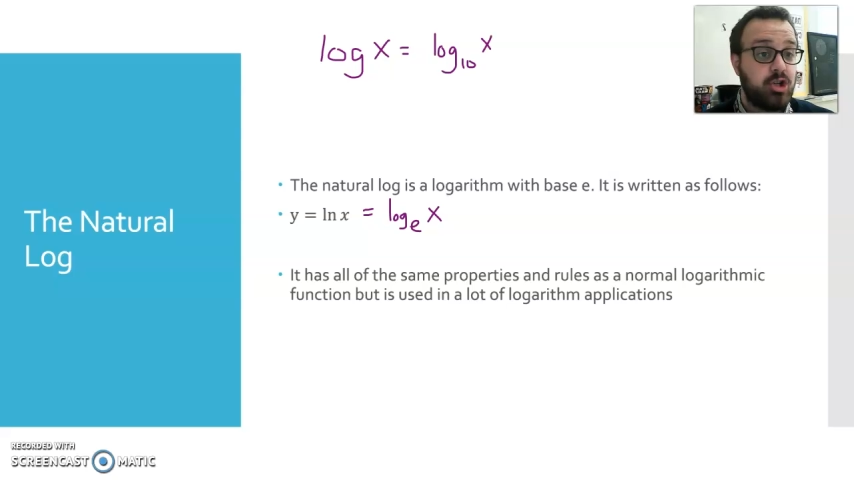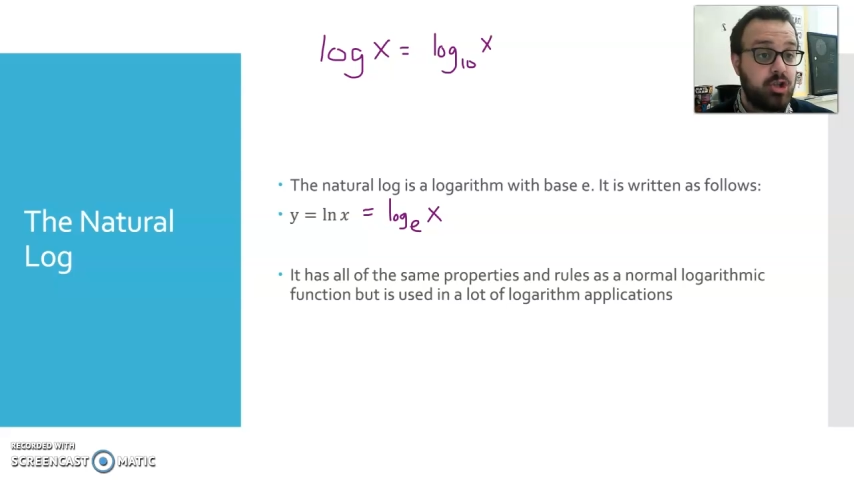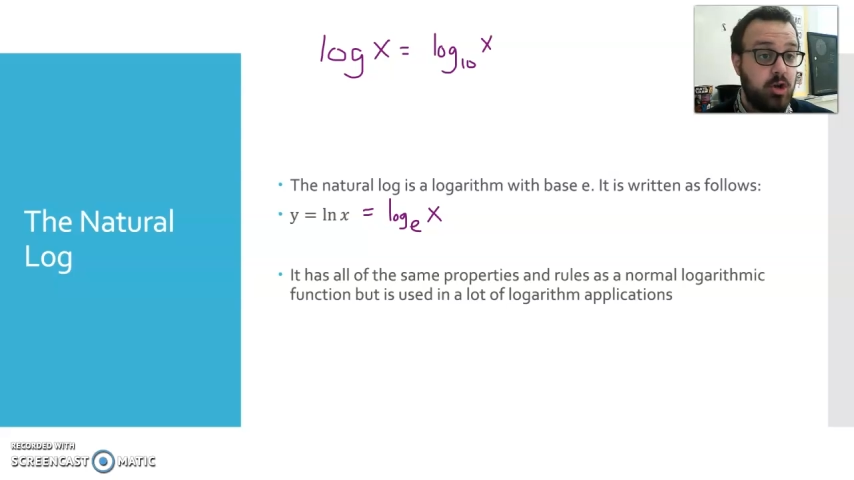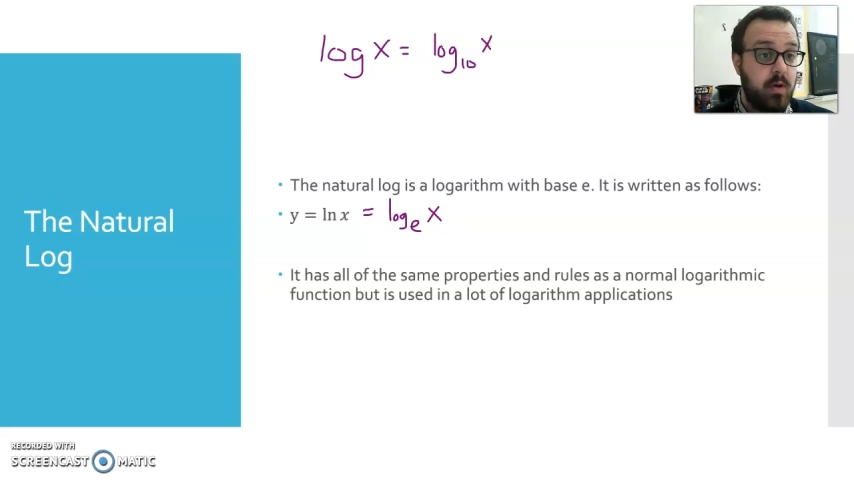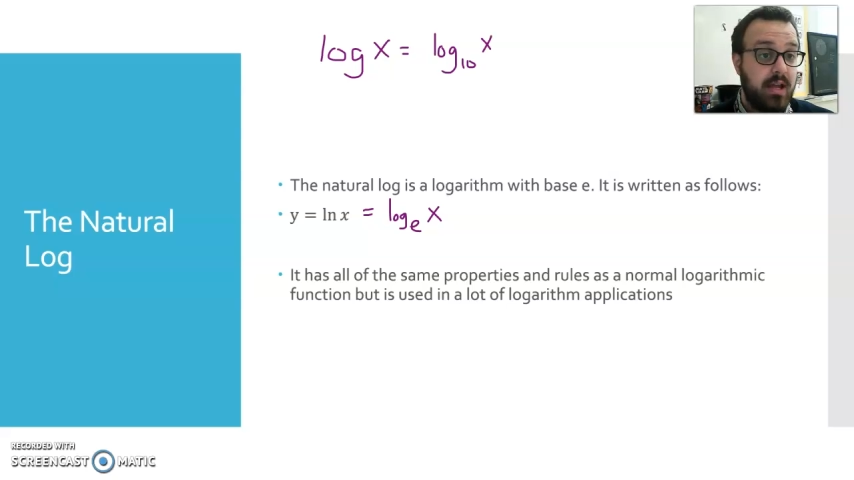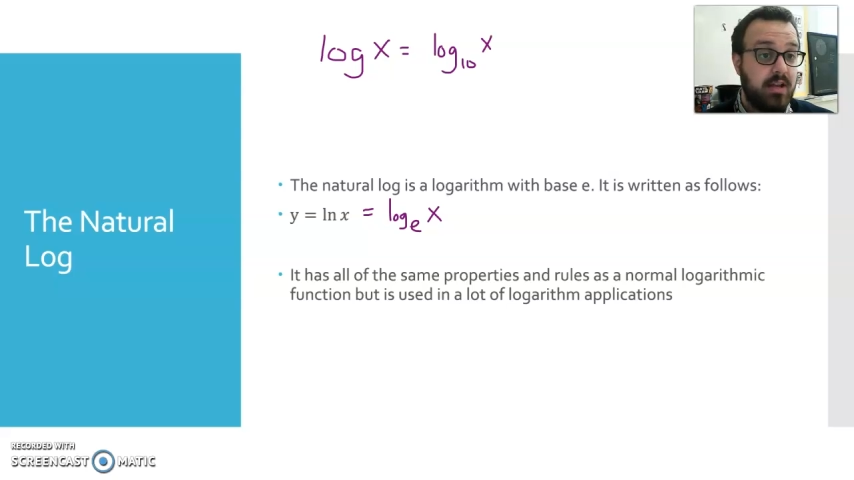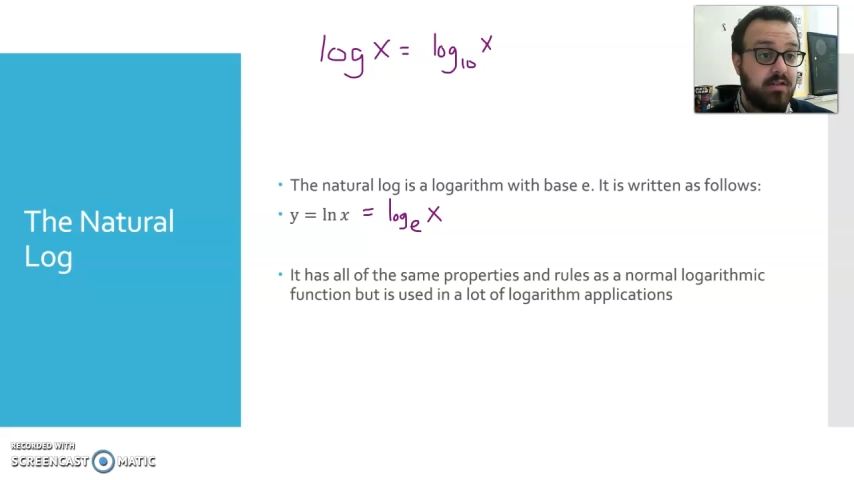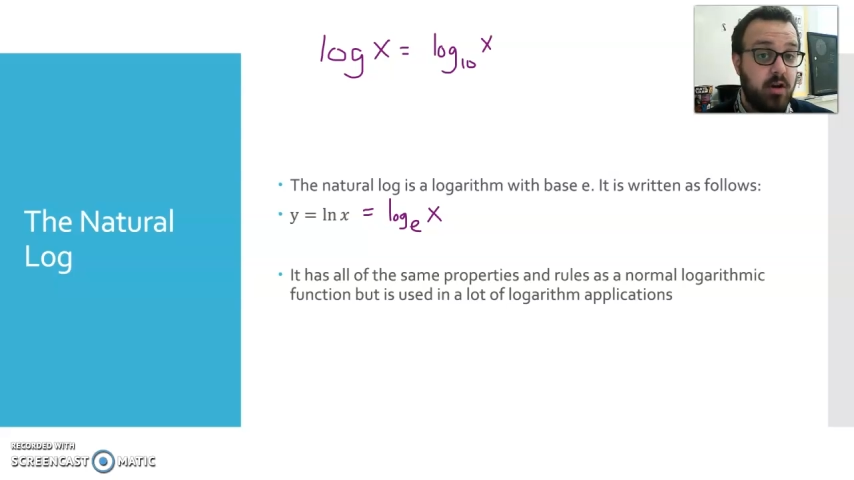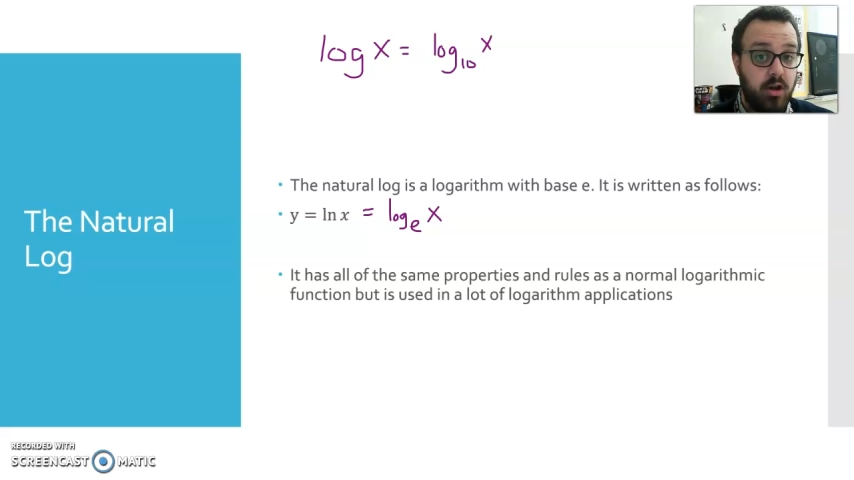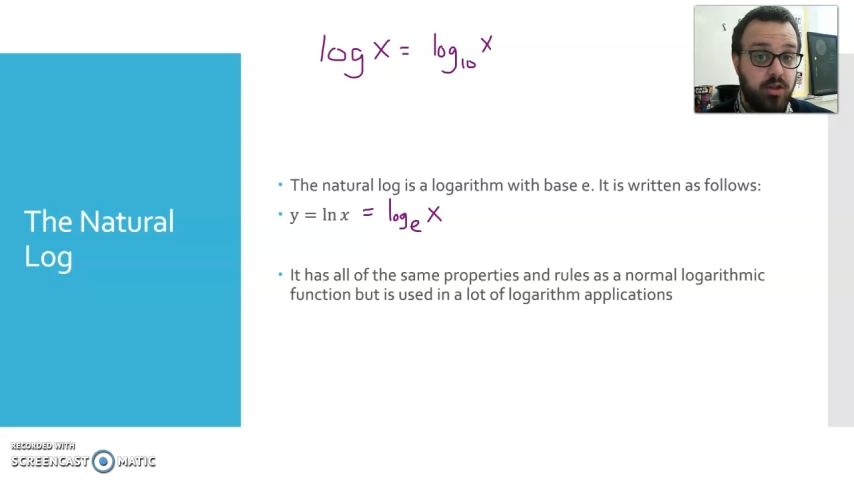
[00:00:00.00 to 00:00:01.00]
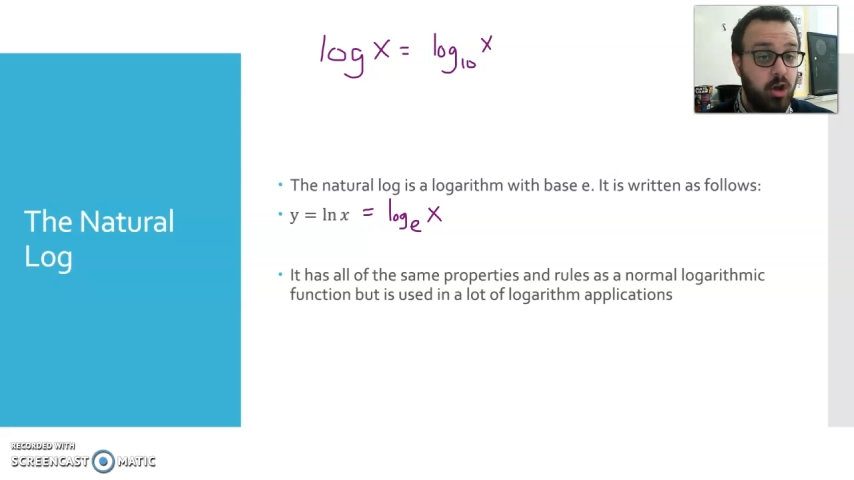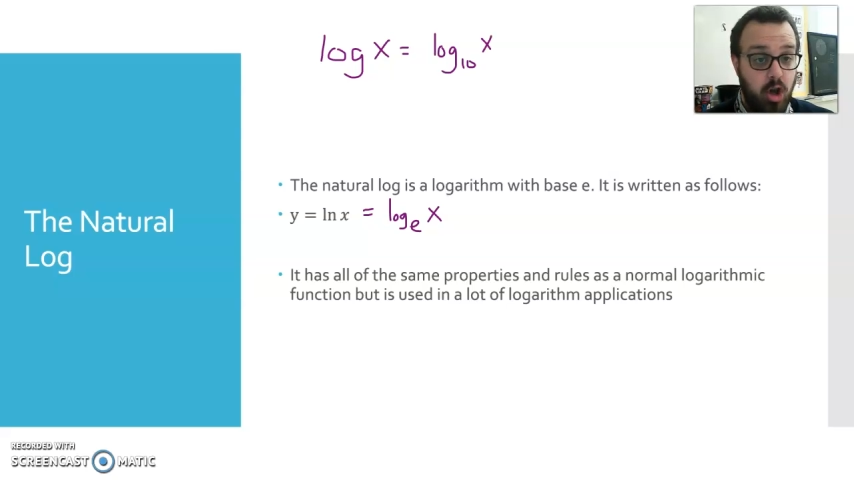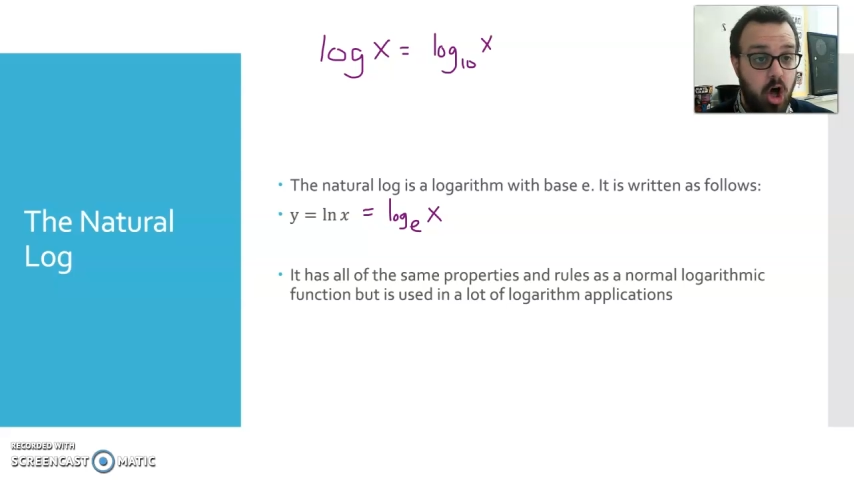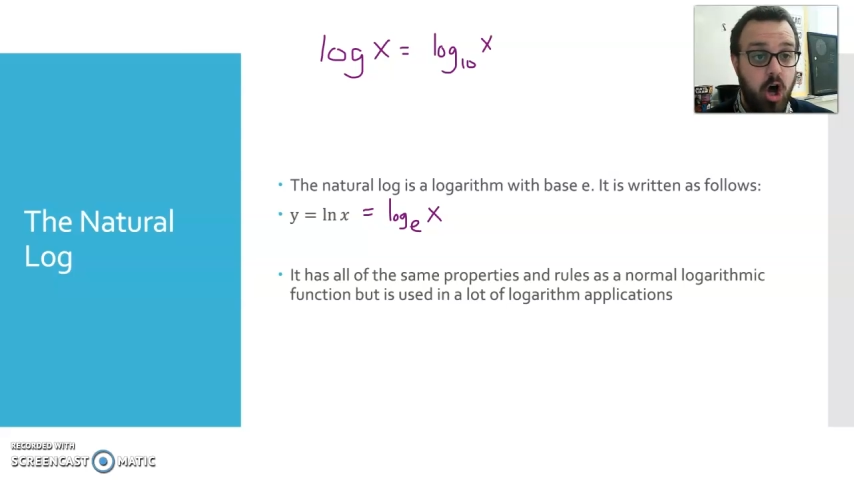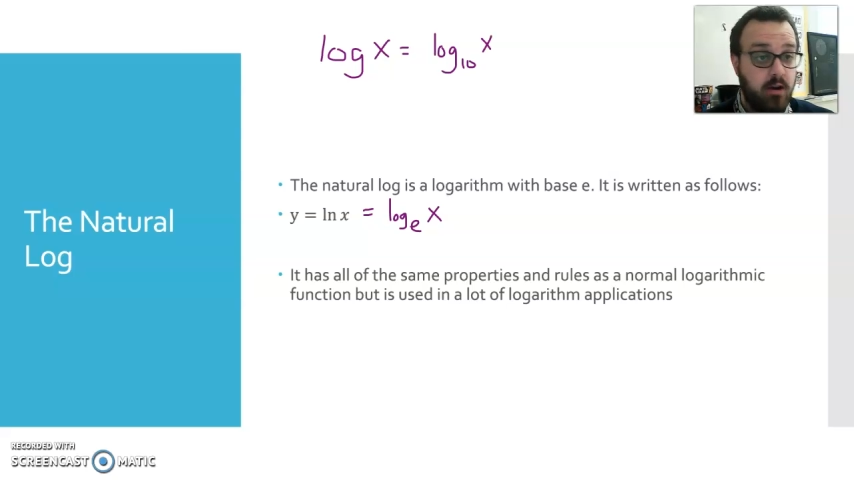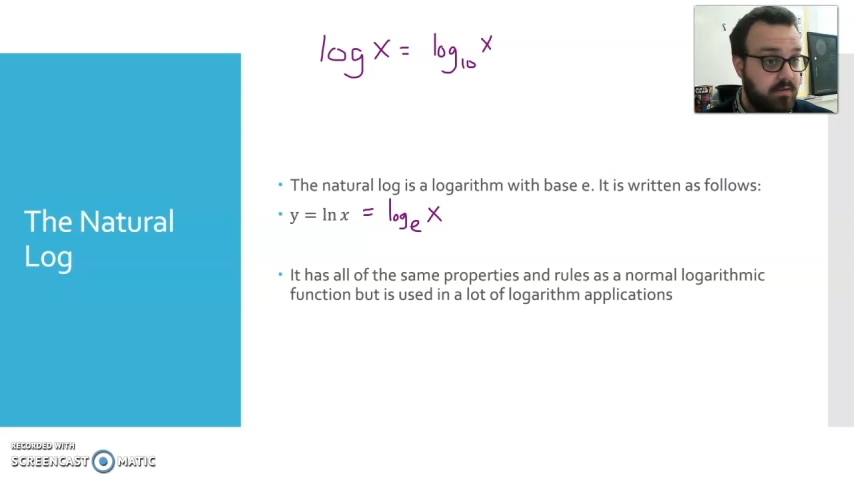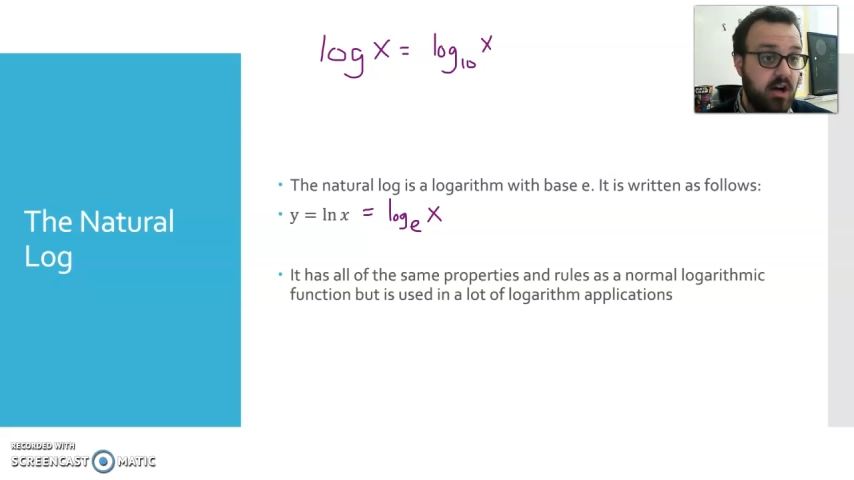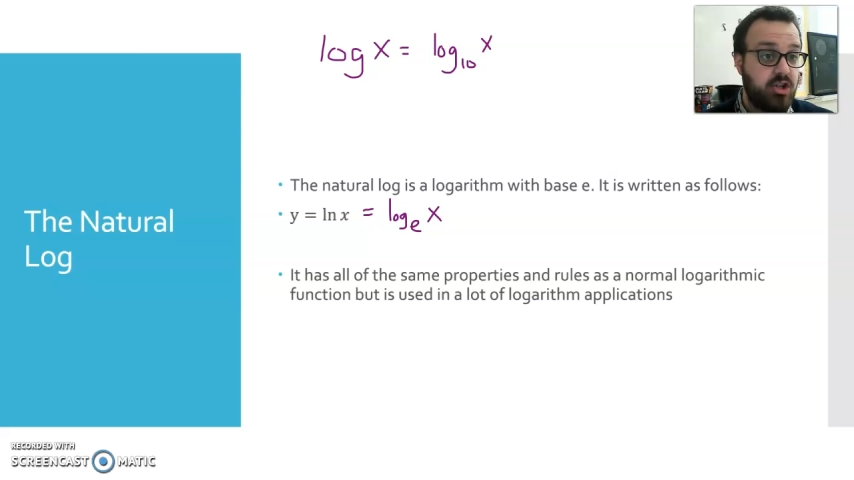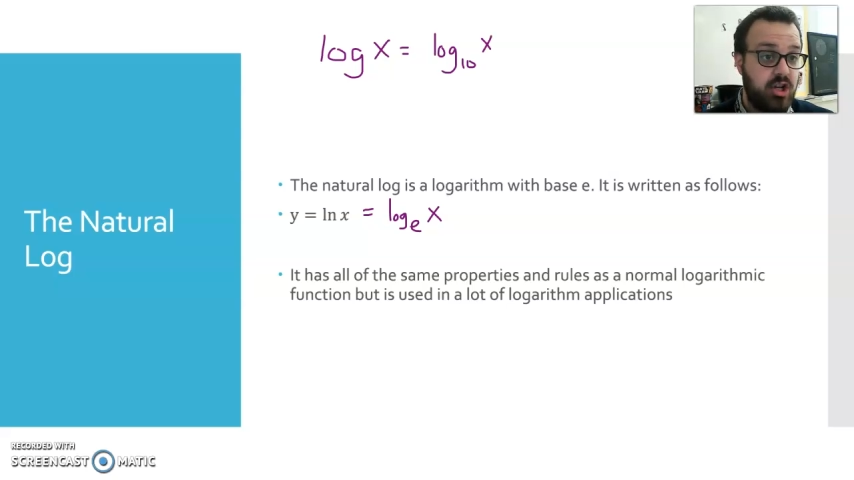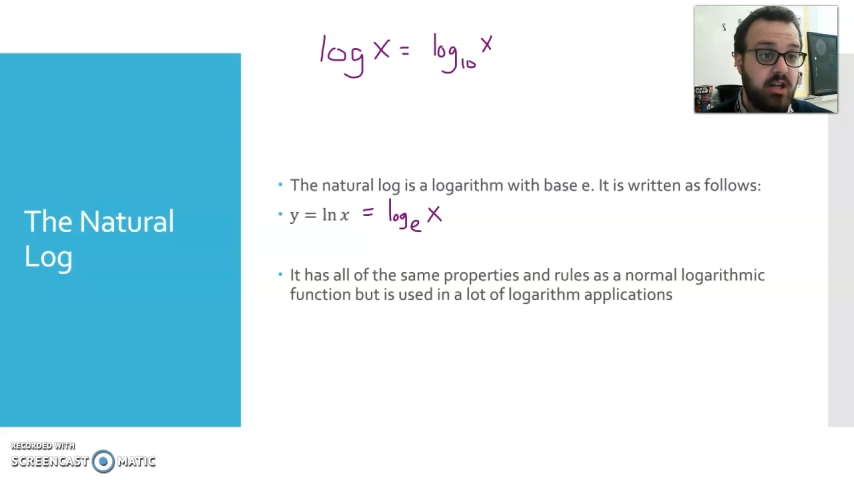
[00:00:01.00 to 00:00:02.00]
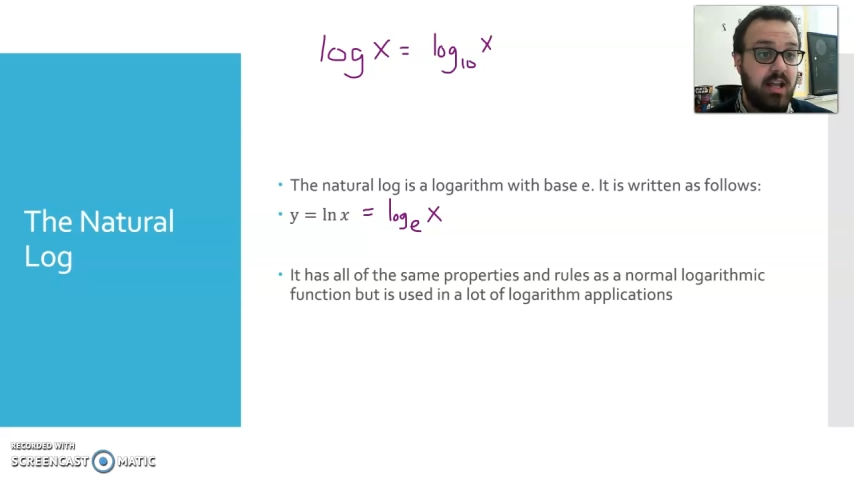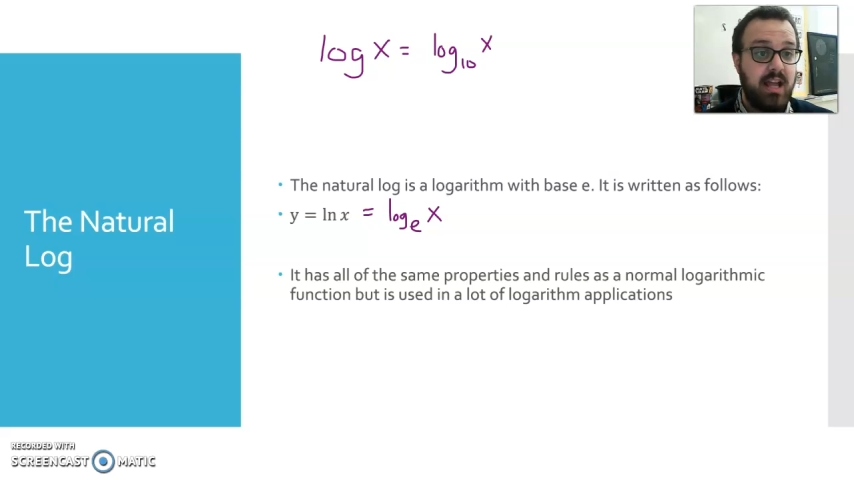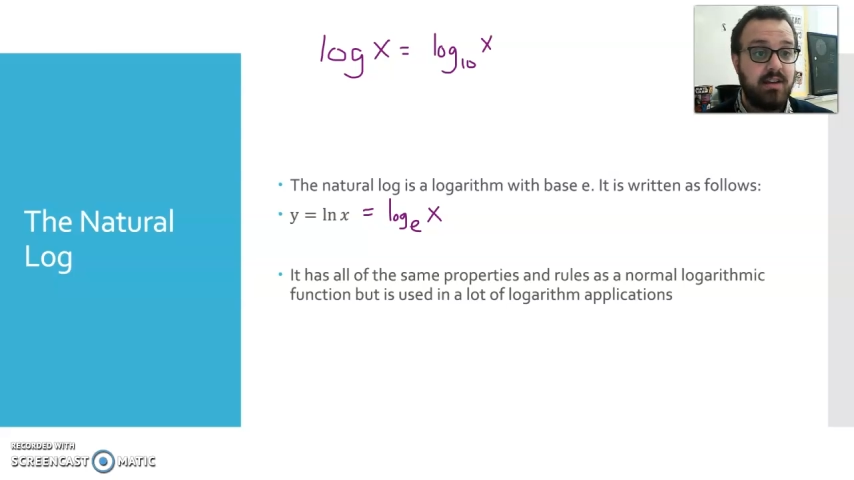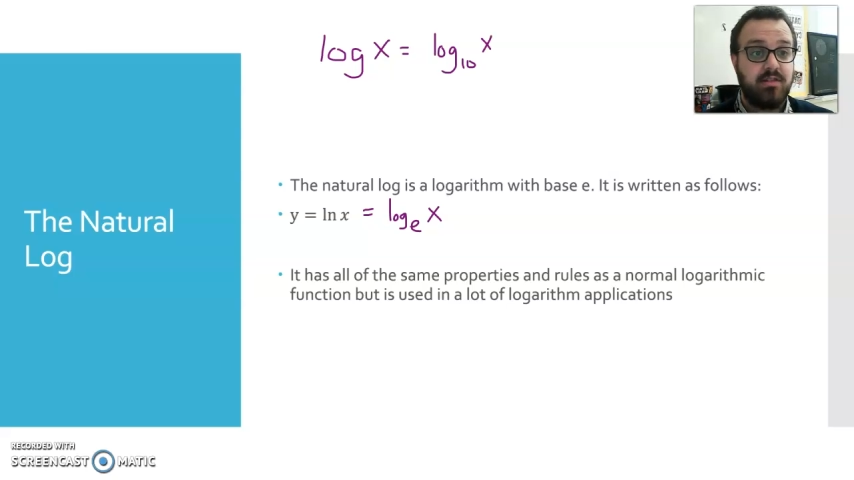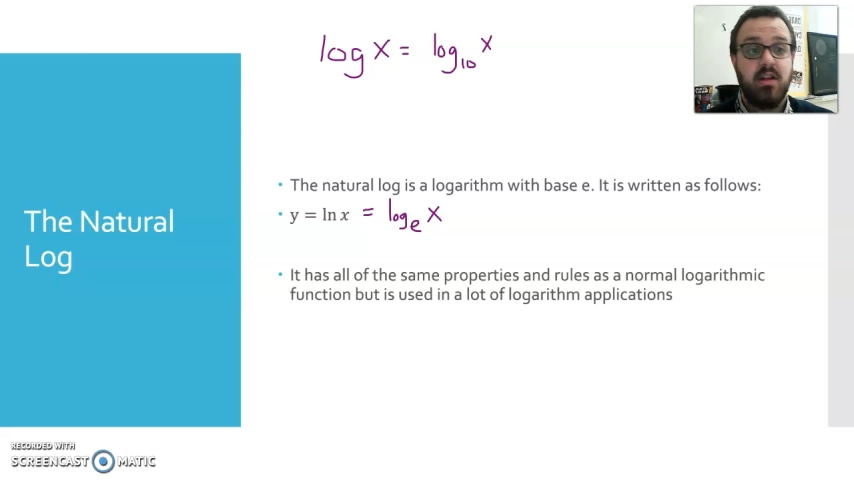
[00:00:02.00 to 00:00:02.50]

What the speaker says: you're doing. It's called the log function, okay?